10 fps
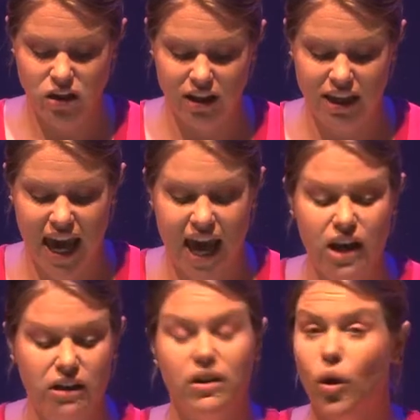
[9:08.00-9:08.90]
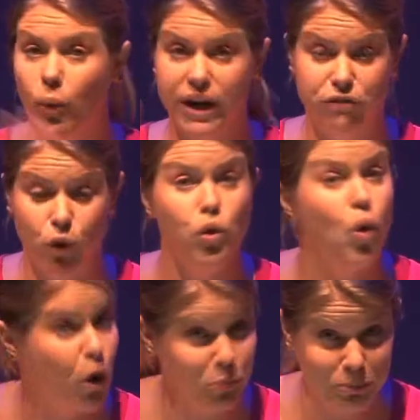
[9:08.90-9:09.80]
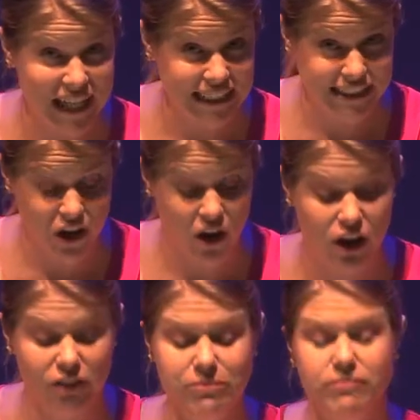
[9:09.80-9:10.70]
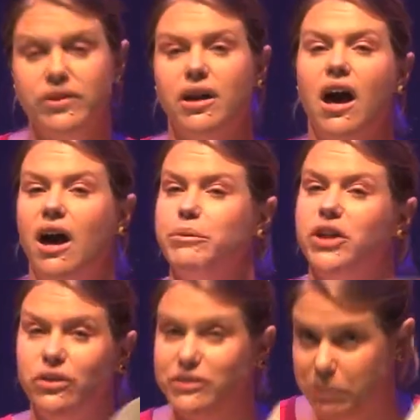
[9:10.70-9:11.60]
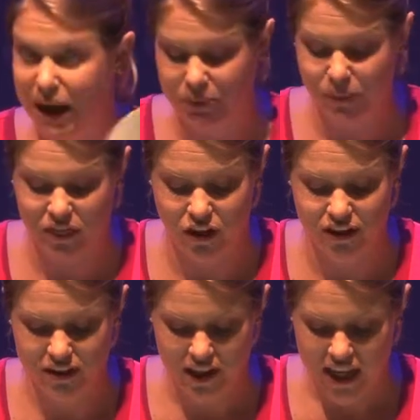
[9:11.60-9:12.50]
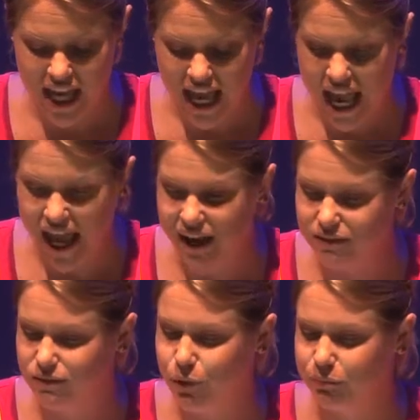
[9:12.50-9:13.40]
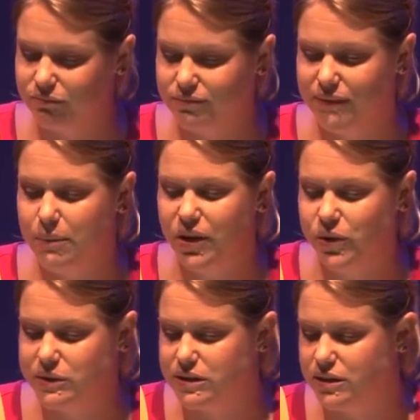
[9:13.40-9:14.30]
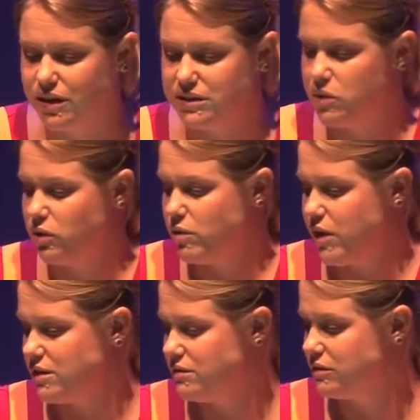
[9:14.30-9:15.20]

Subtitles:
you can get one of your normal plates at home. I'm going to use the paper one though. And, maybe I'll use a smaller one.